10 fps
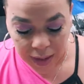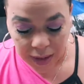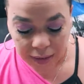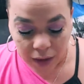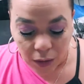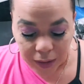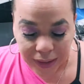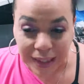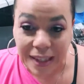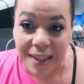The only
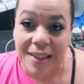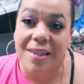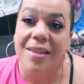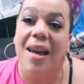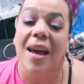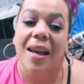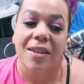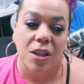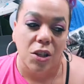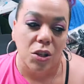thing is I had to
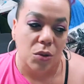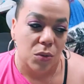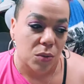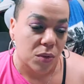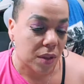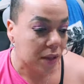use